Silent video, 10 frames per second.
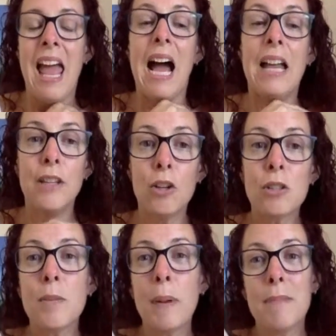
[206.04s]
And the
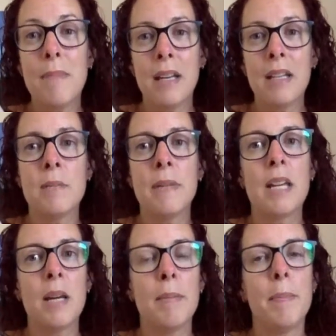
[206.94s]
osteopath managed to make
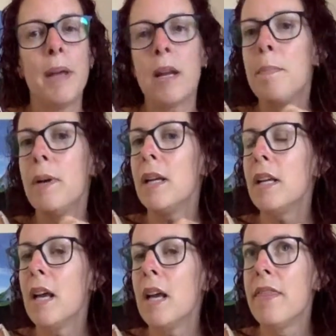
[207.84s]
it a bit better. But
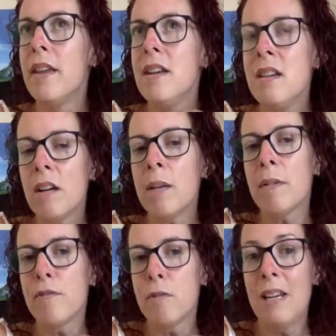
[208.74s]
the night
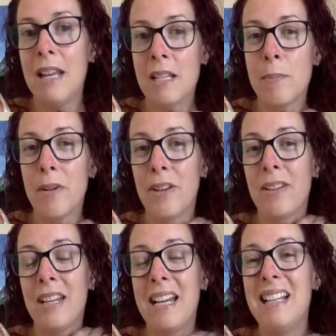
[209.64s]
before Lena's
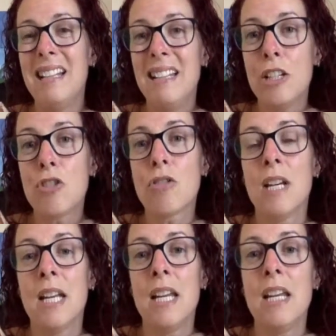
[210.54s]
birthday,
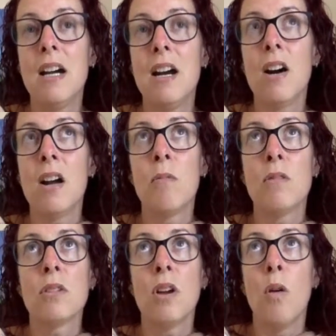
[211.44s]
literally, I
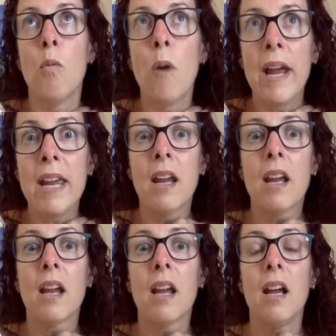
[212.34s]
was
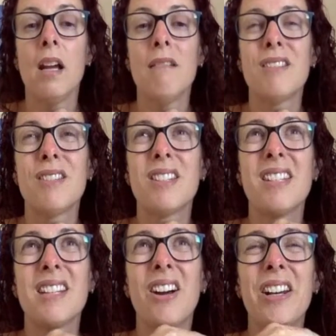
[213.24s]
awake,
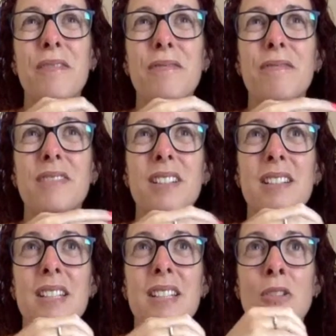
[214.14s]
kind of
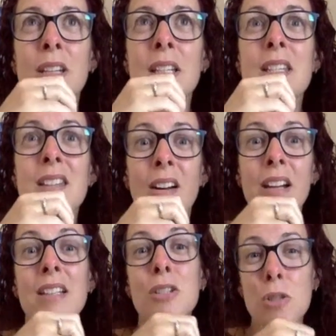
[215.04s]
doing this
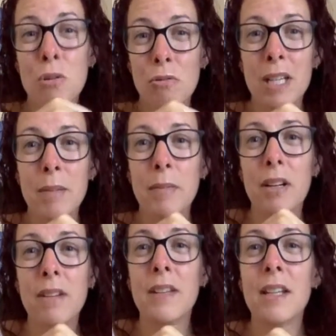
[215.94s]
silent scream
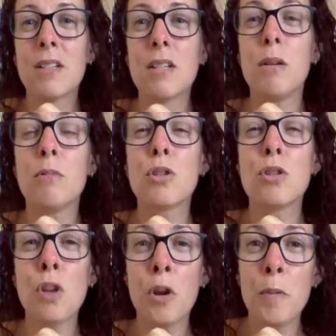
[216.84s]
kind of thing, because it was
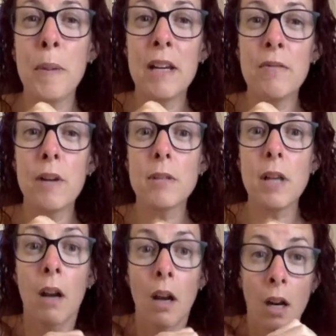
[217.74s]
so painful. I was like,